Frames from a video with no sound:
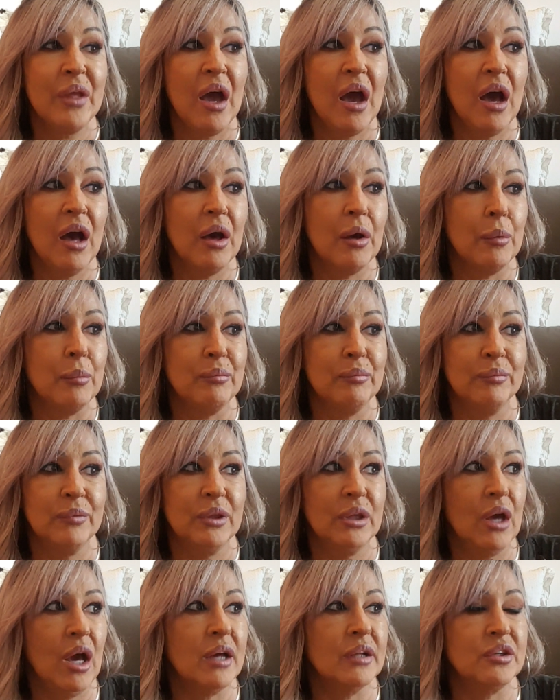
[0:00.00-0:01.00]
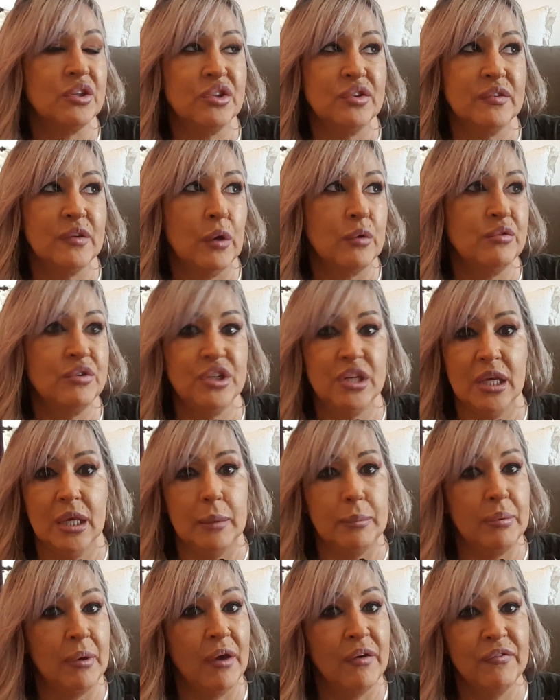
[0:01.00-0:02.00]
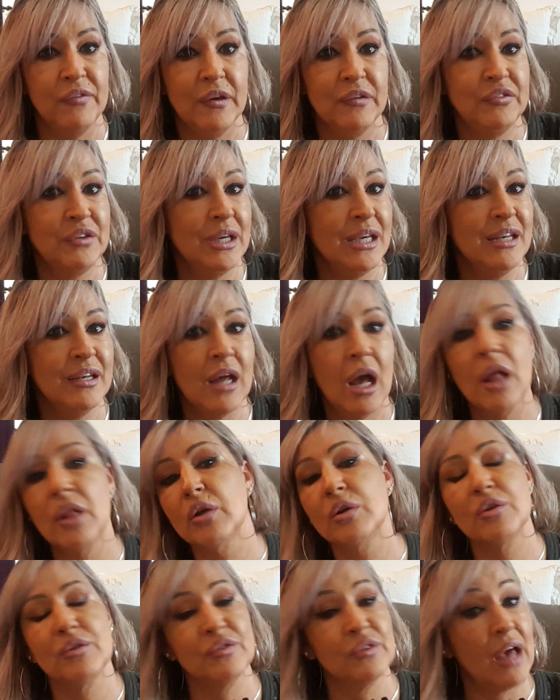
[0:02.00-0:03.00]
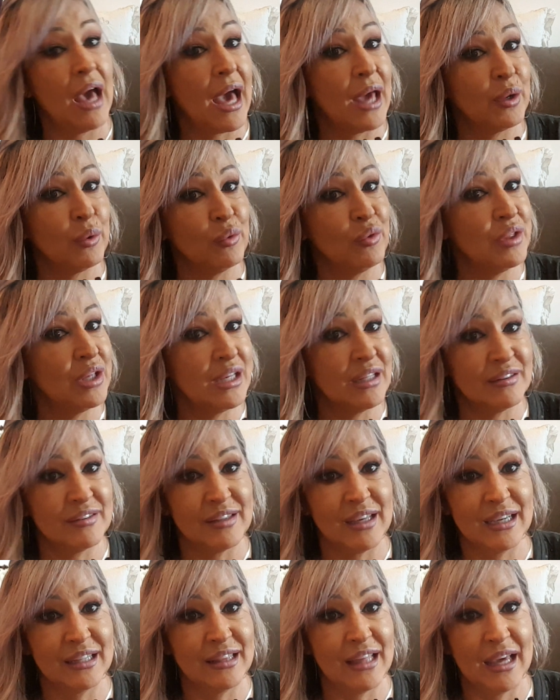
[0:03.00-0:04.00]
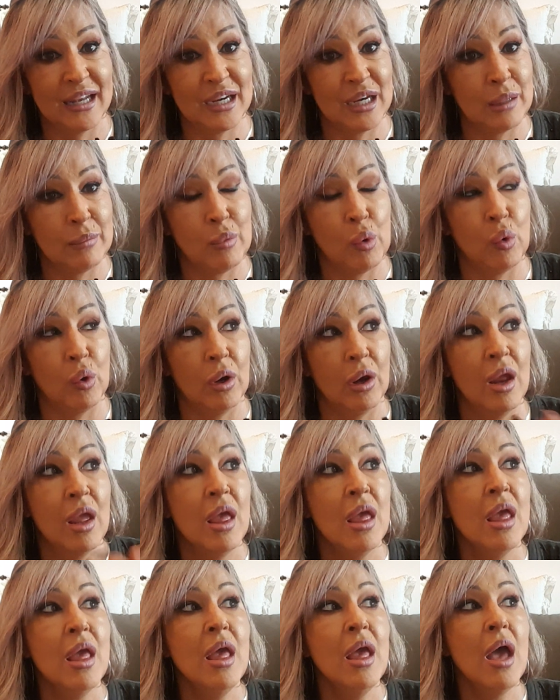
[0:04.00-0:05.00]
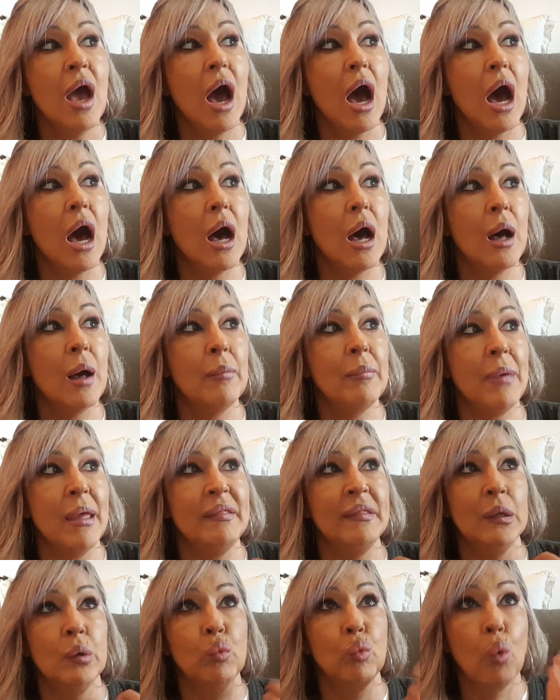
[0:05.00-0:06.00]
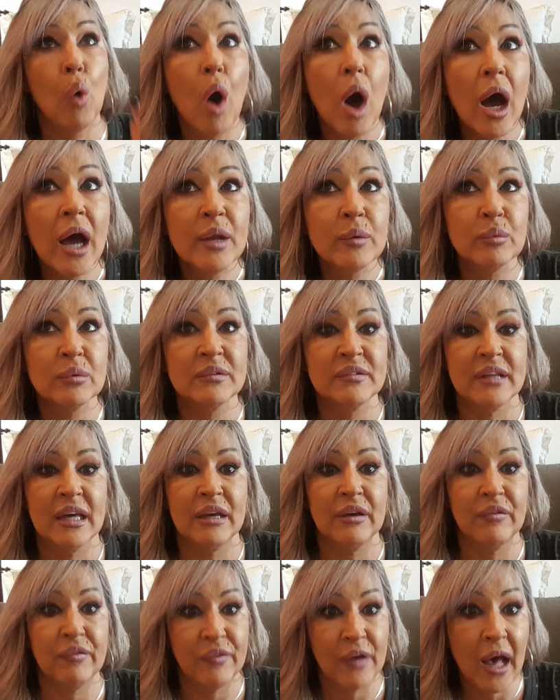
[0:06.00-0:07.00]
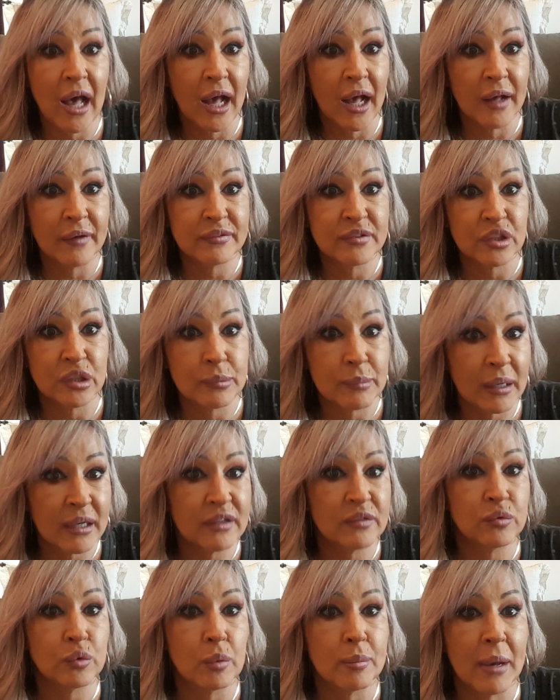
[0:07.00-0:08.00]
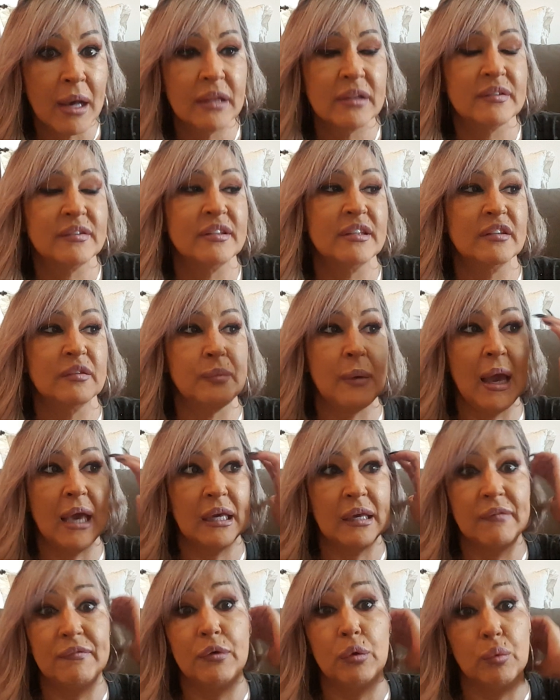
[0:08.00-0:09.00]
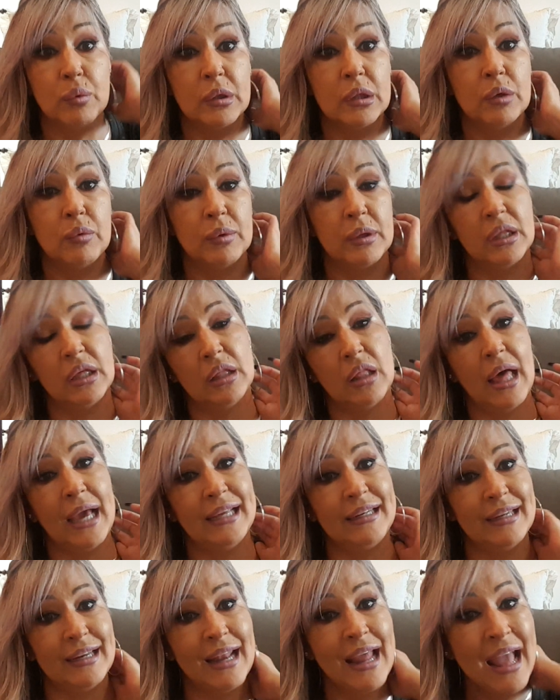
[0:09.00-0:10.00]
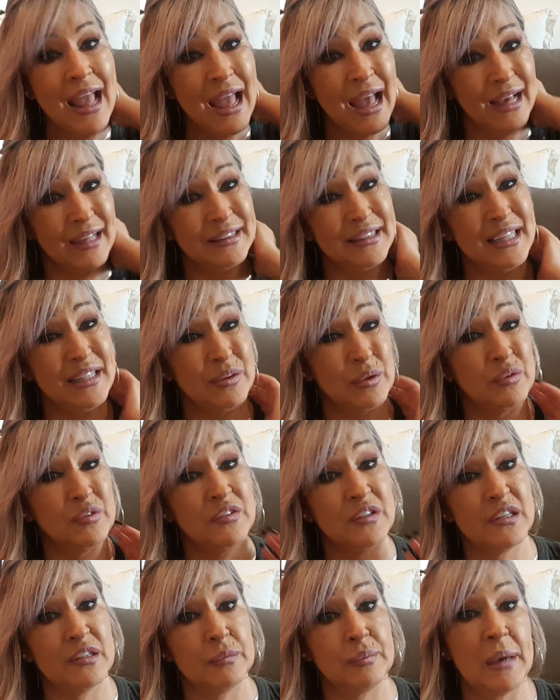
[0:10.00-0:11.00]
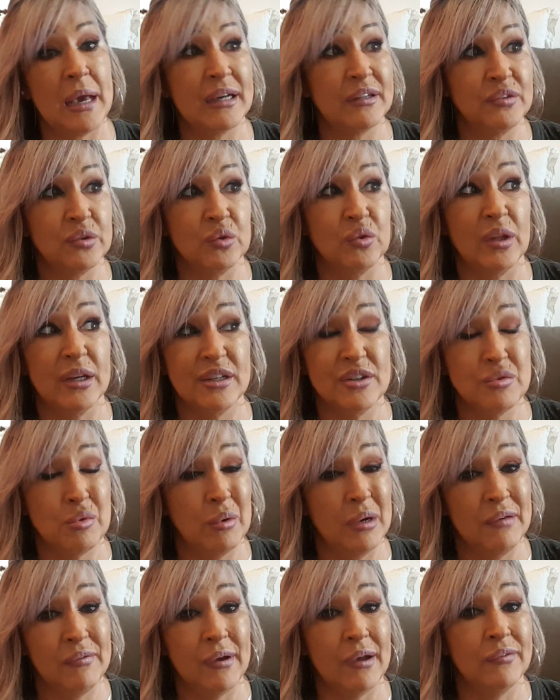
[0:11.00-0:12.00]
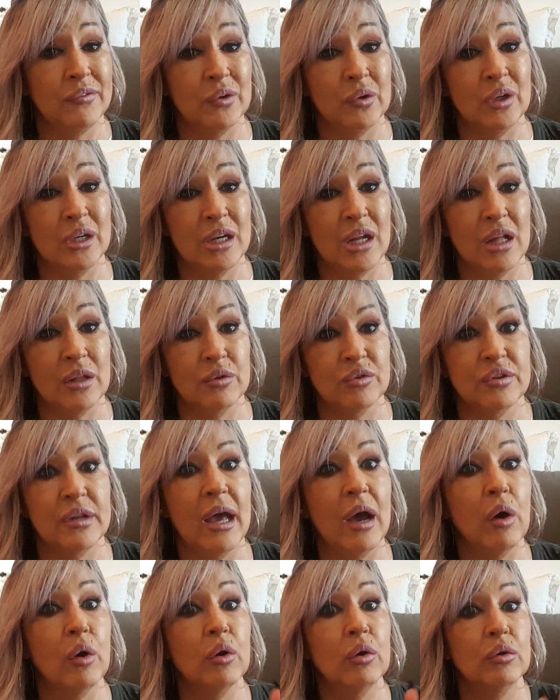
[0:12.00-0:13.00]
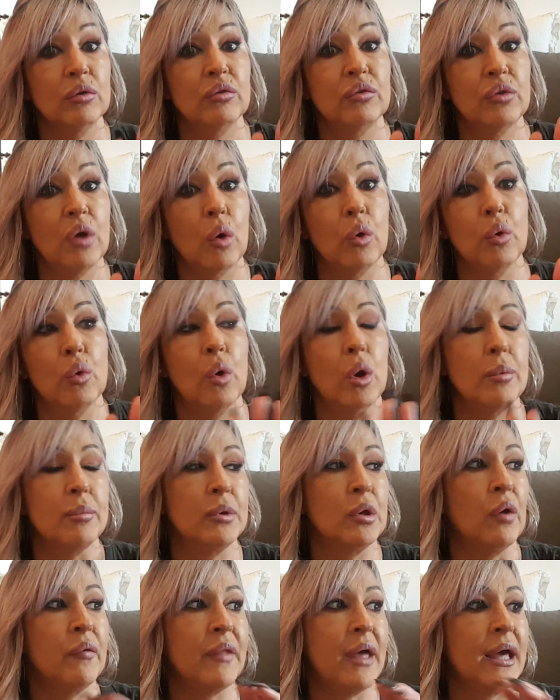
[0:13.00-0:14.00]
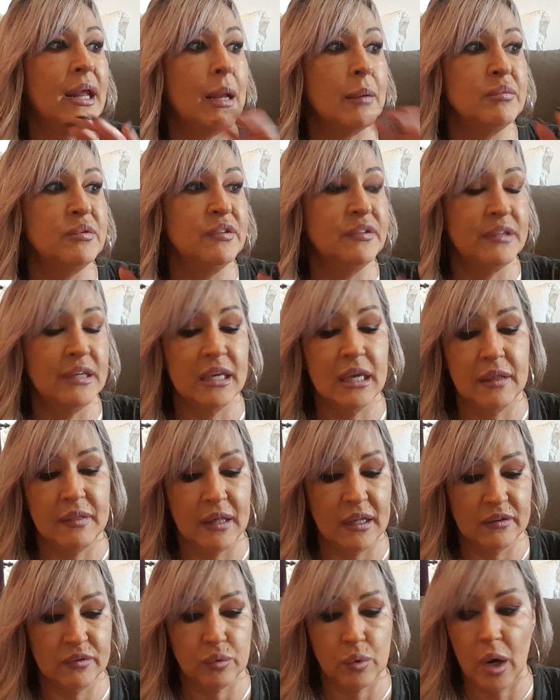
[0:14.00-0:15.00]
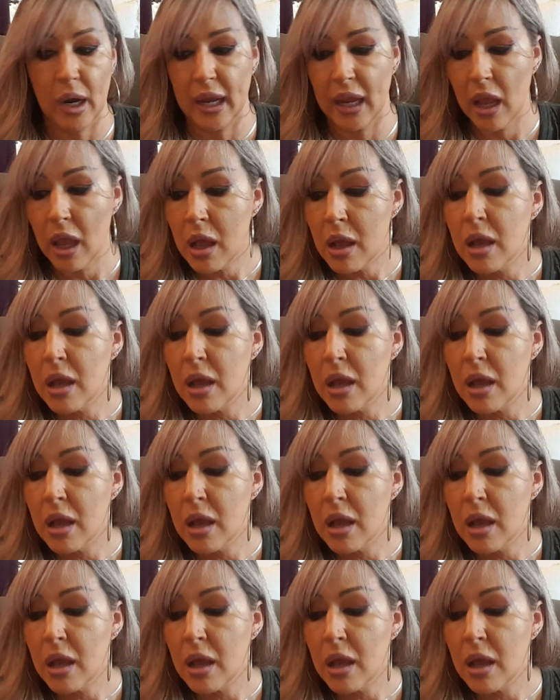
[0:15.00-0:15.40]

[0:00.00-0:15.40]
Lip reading: God, so cheap. $15. I don't think it's like that anymore. And then one was like $5, so you might as well buy the 6-pack if you really, really liked it. I think those 6-packs are like $25, $30 now. Don't quote me on that. I'm just thinking that's right.